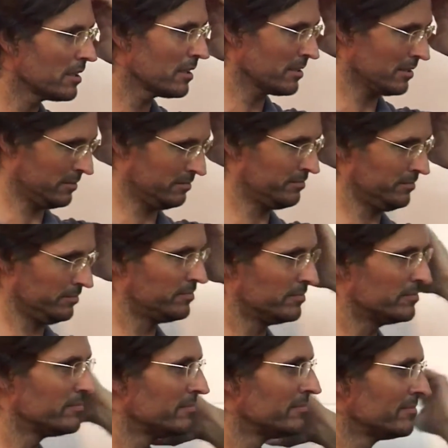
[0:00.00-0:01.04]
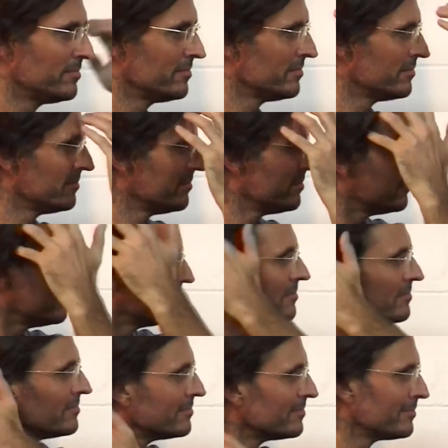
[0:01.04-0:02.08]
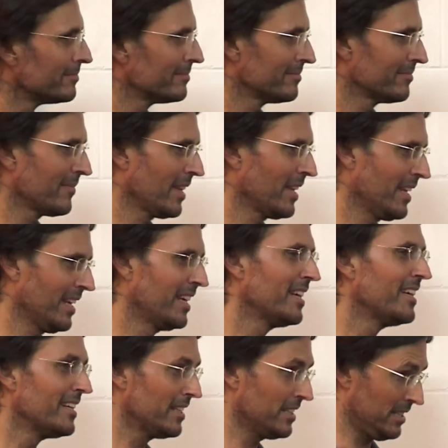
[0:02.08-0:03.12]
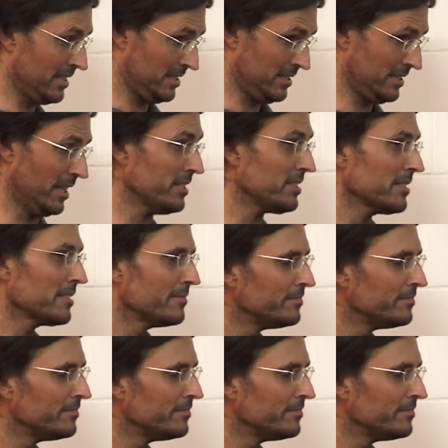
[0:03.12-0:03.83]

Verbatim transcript: and you maybe you even feel like you're entitled to be angry with them. Yes.